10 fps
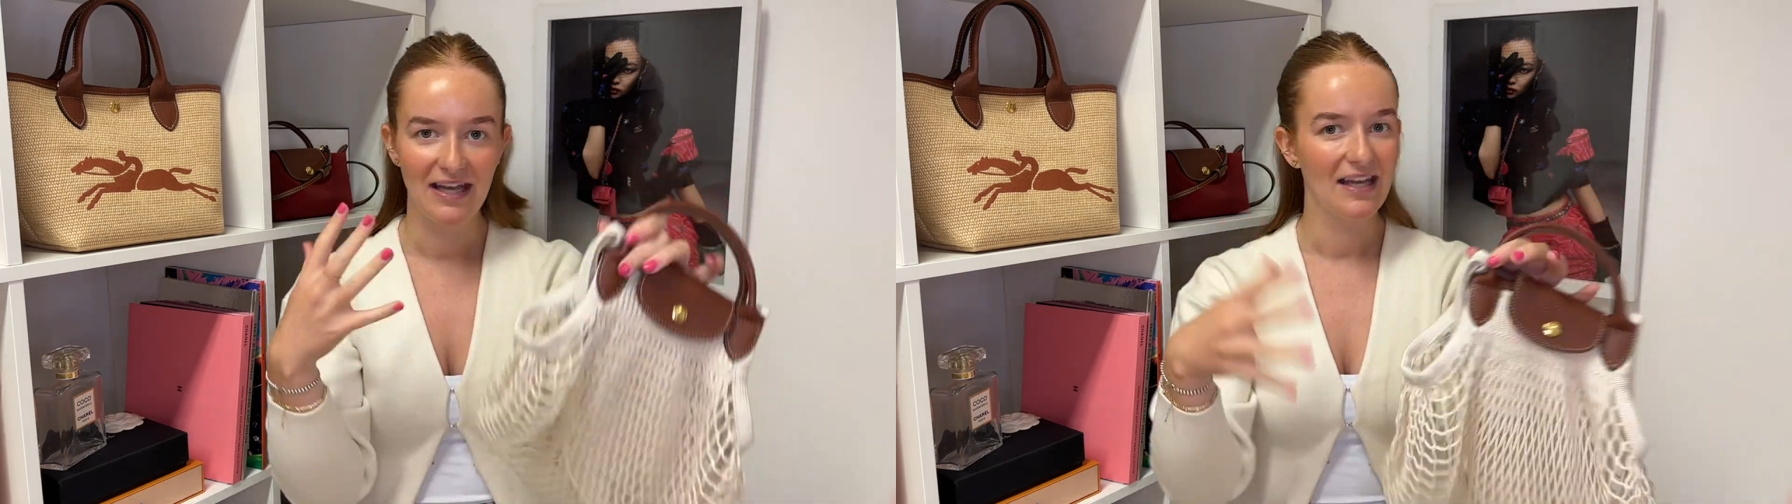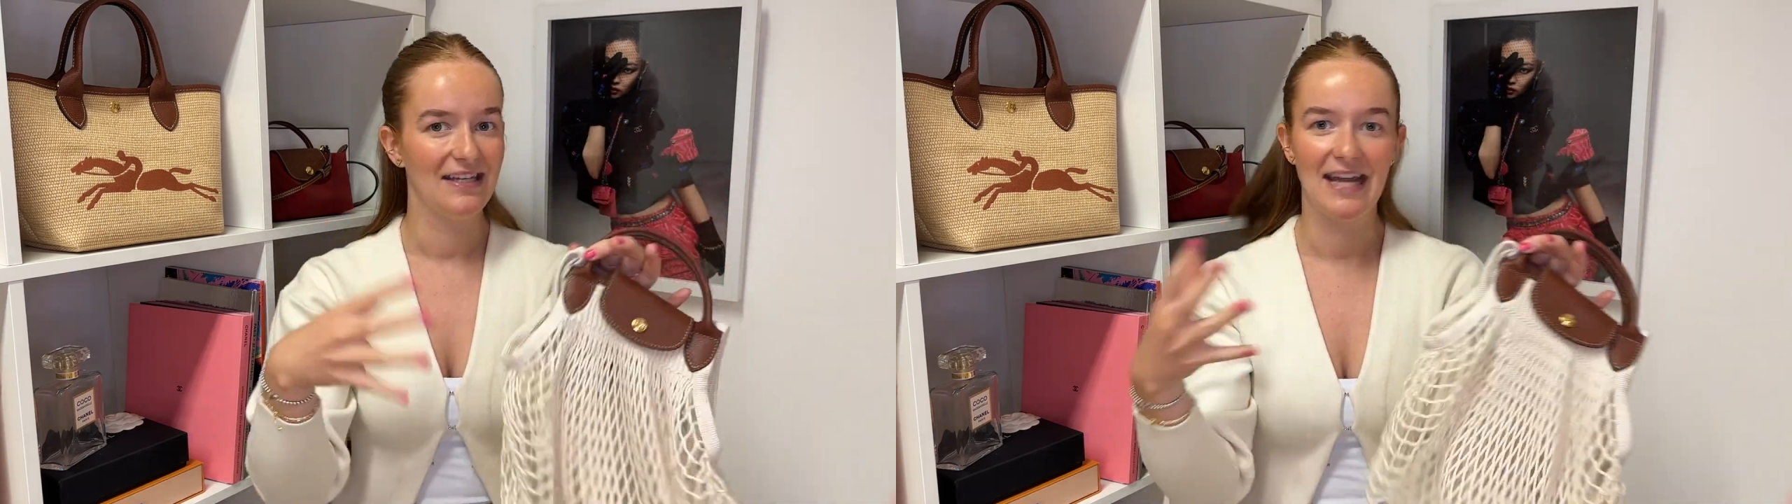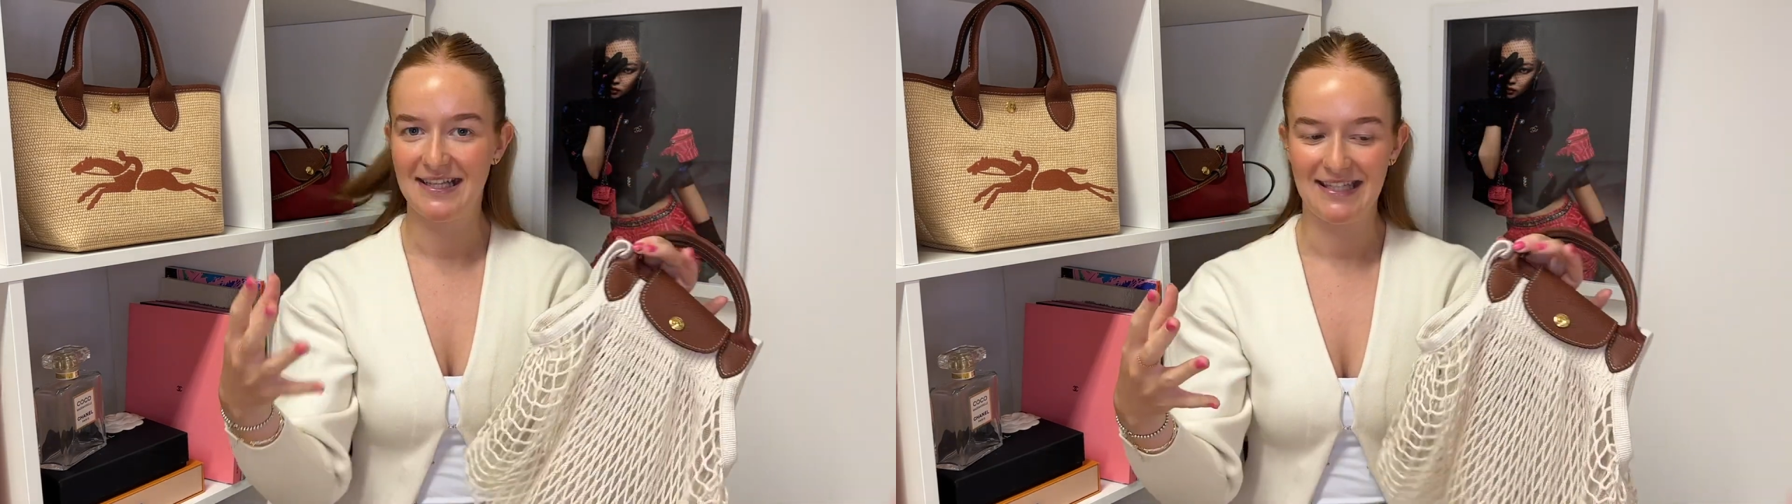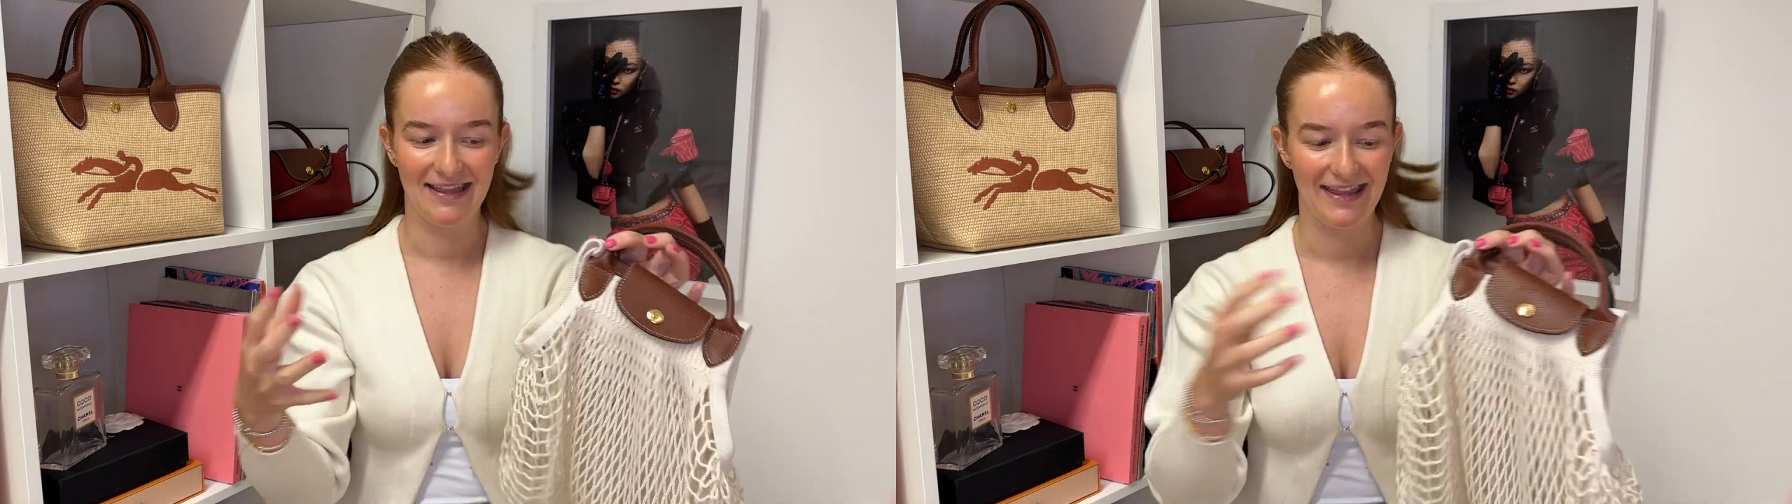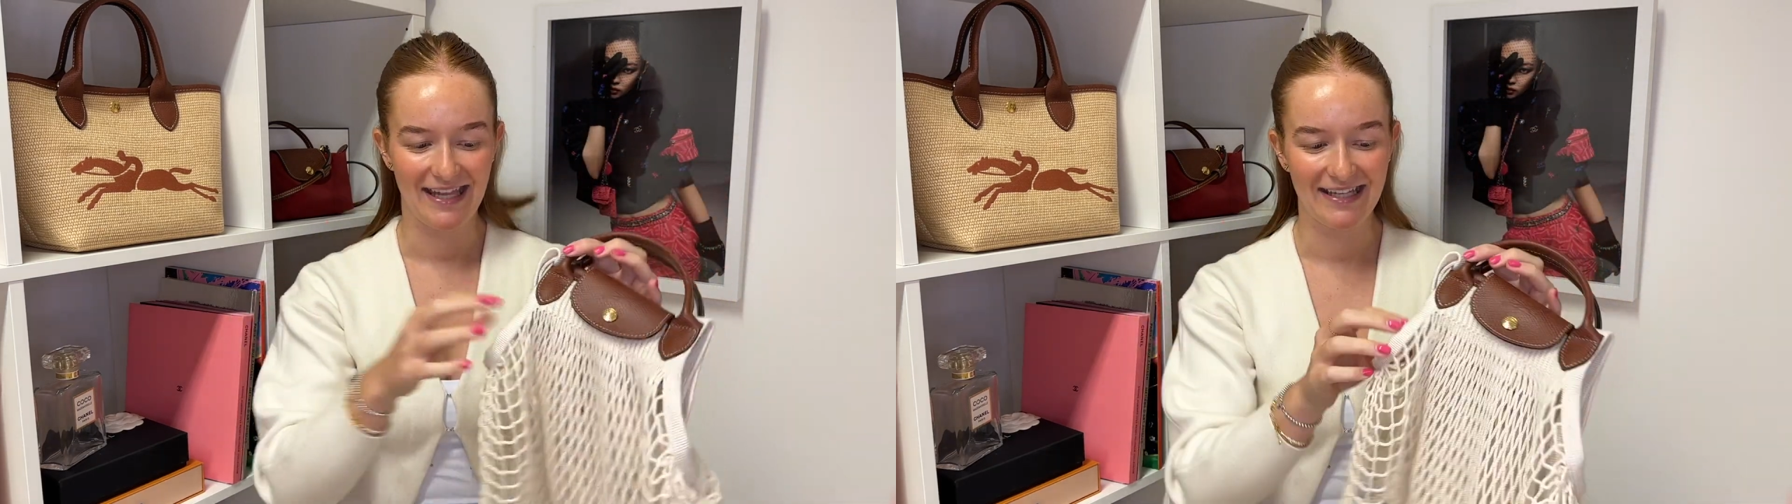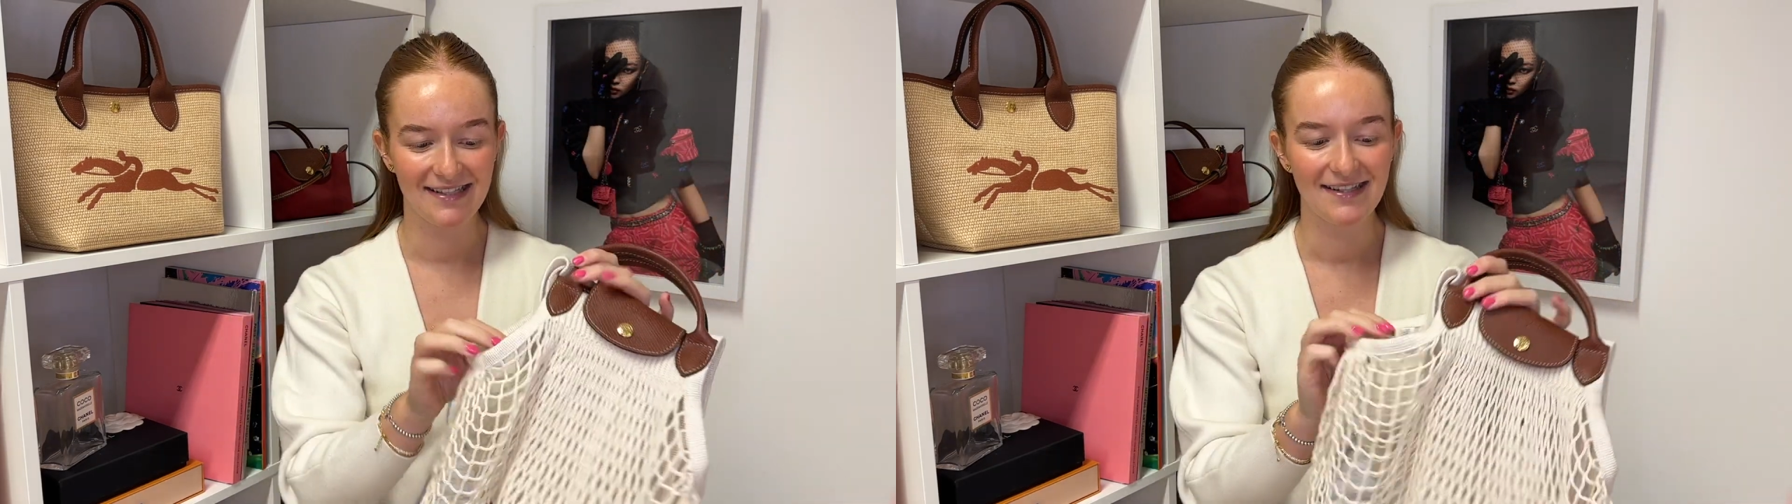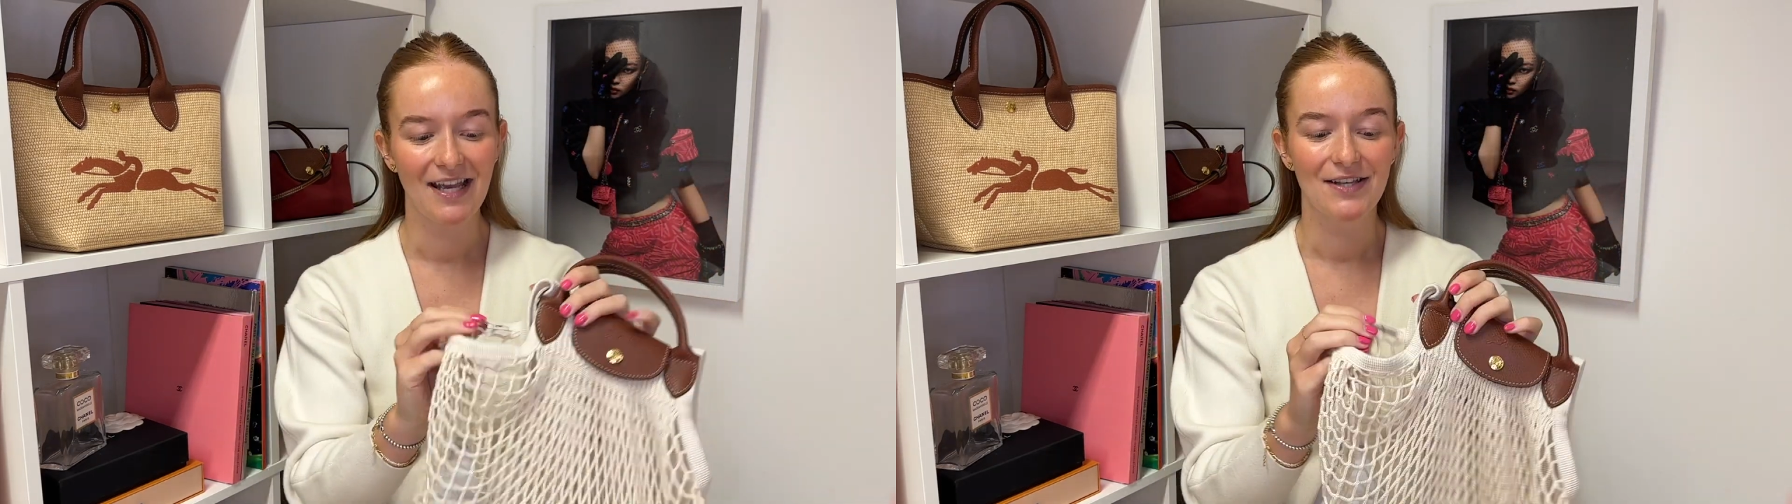netted things.